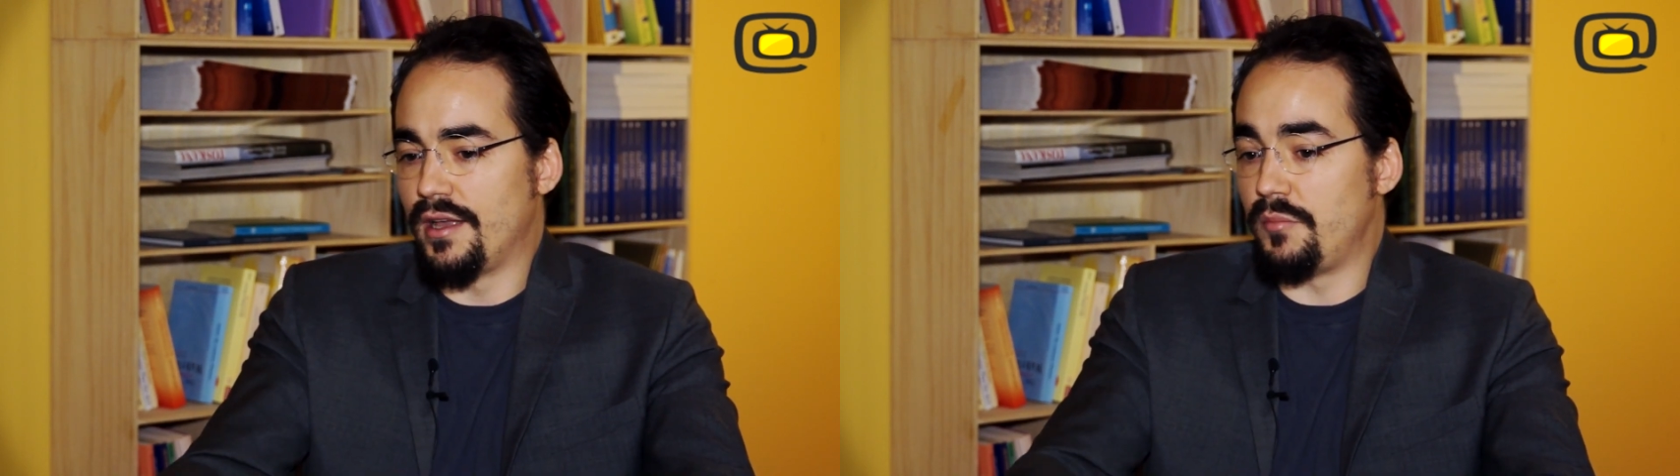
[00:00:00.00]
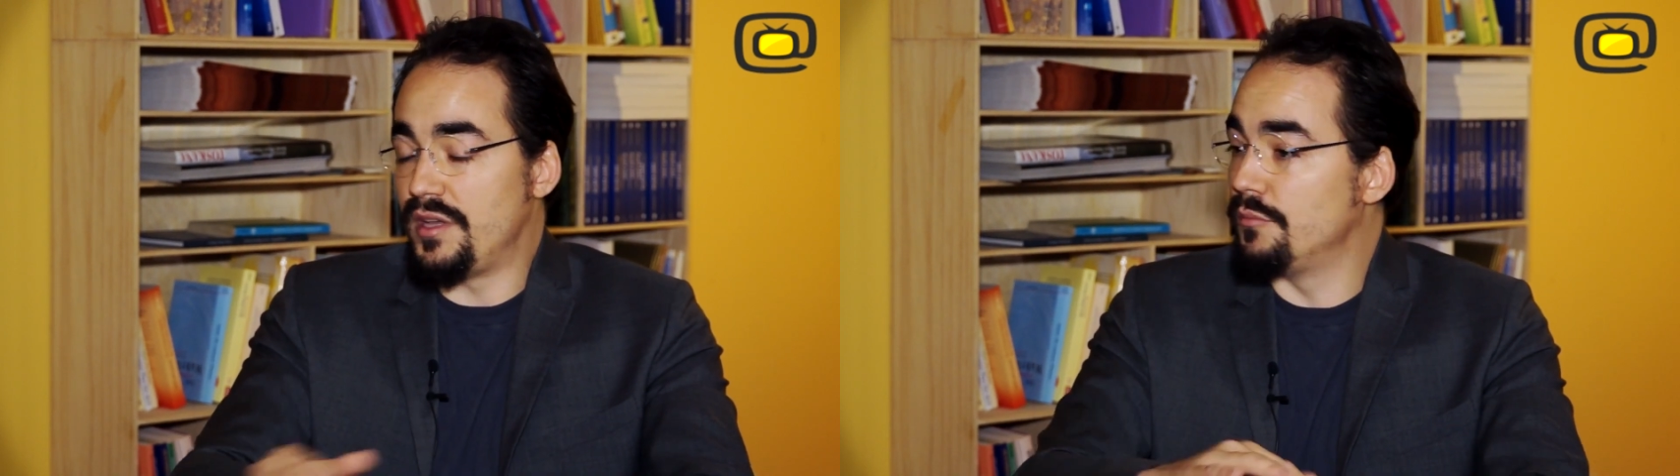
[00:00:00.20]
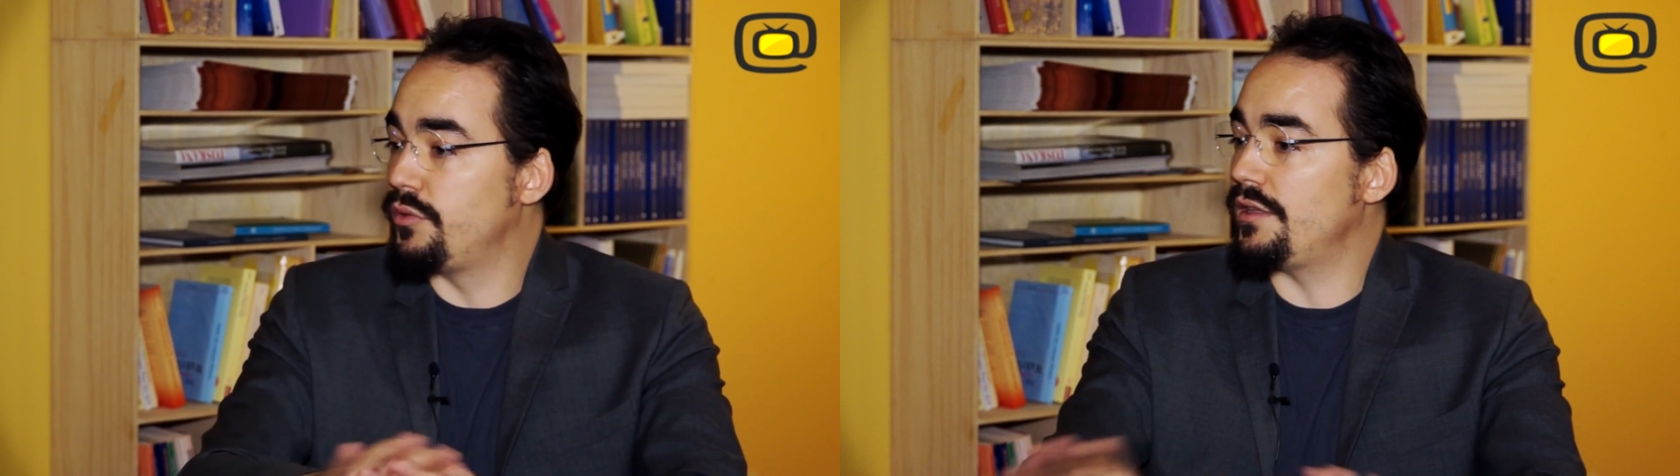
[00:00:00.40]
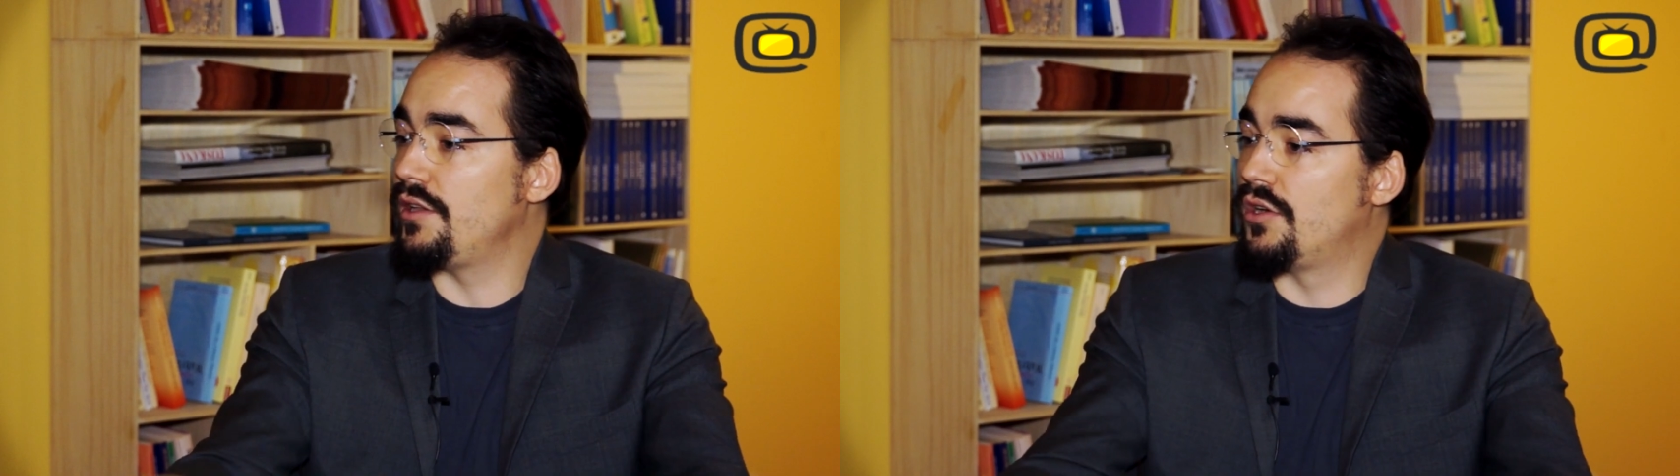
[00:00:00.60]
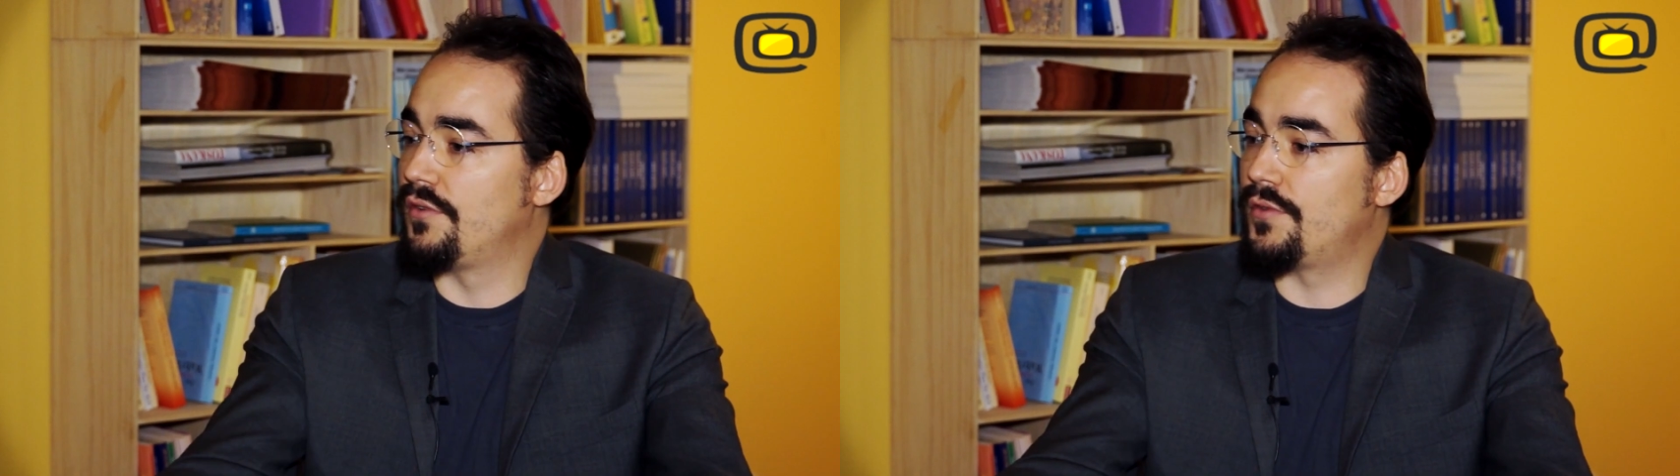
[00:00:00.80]
and be
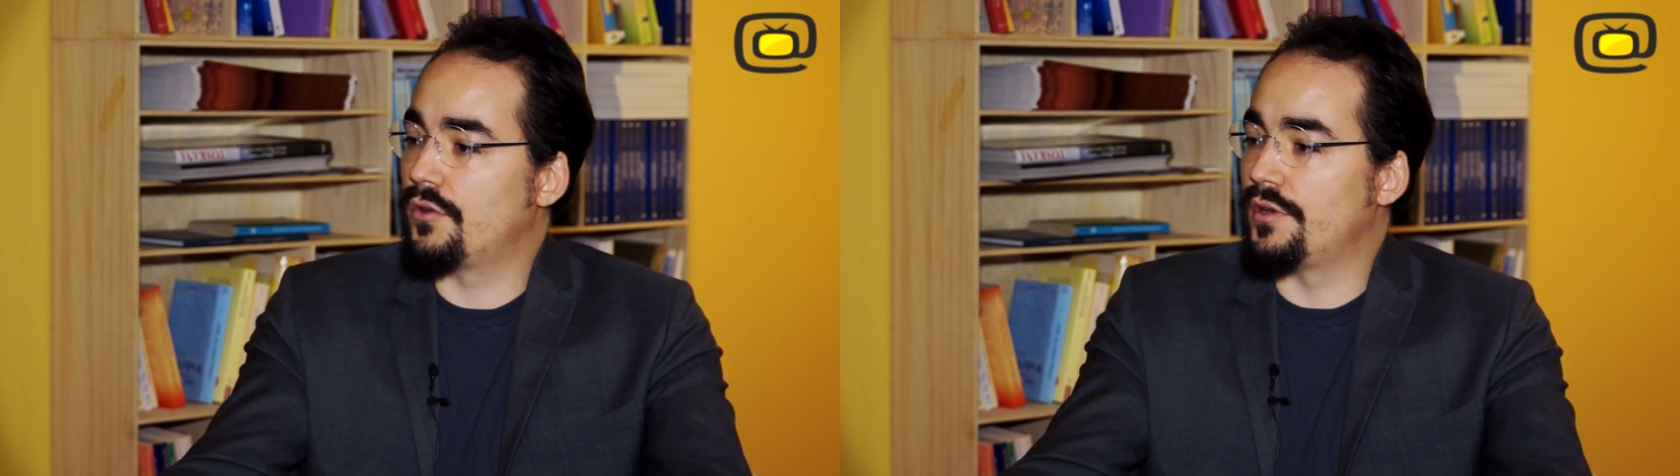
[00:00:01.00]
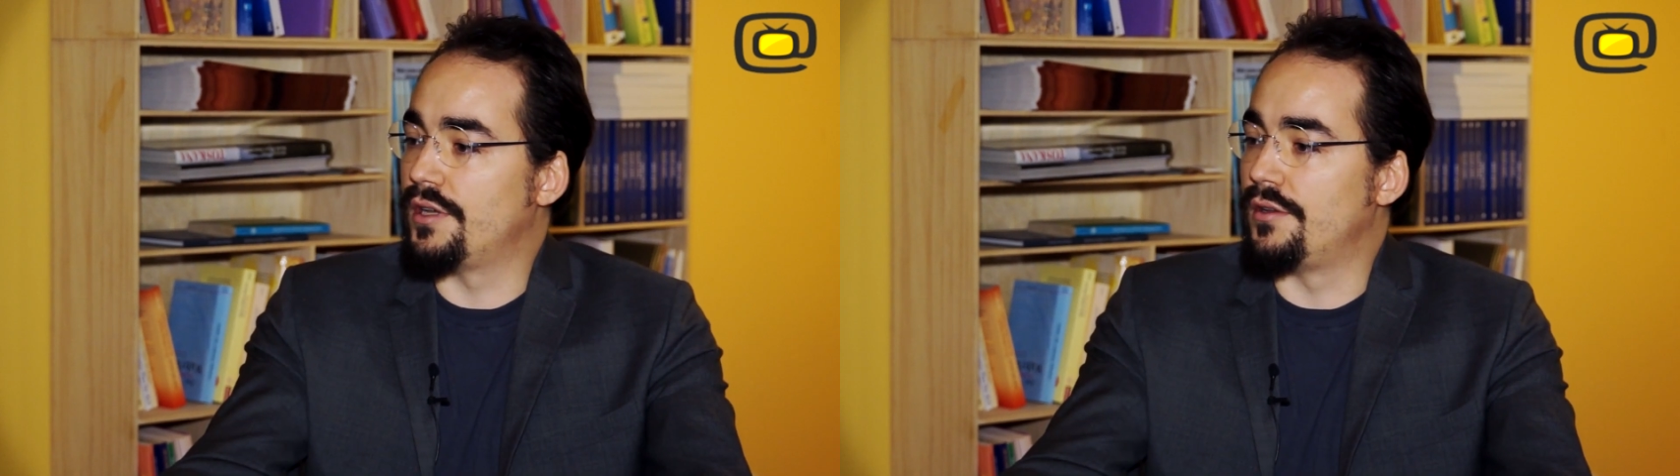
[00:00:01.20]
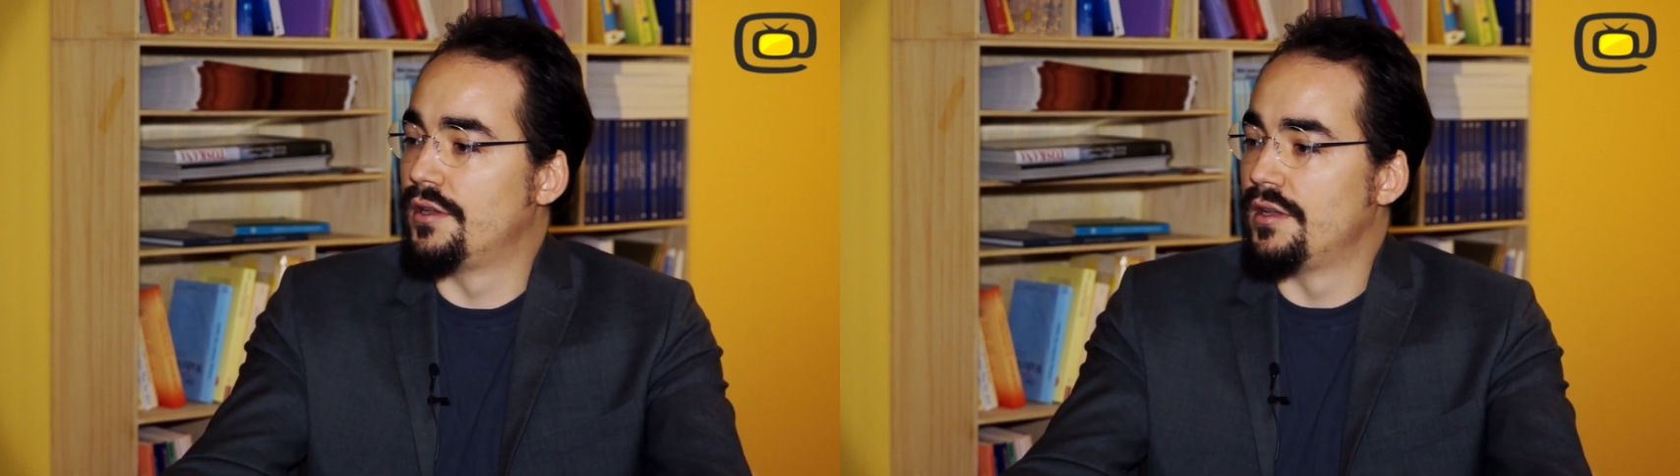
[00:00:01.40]
completely off the grid.